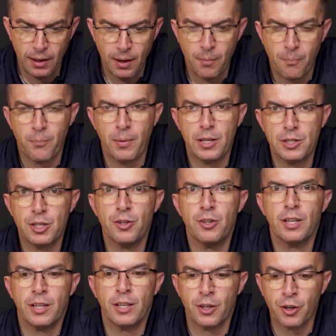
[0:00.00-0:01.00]

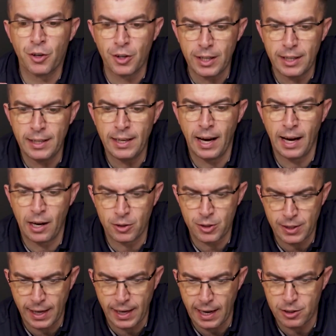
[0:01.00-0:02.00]
measuring greenhouse
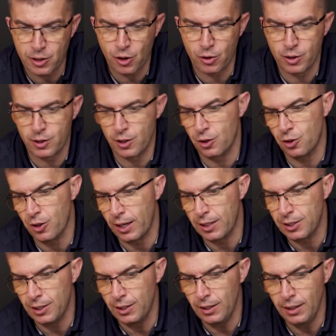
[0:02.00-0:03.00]
gas
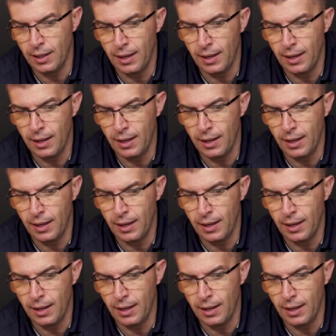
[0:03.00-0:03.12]
concentration,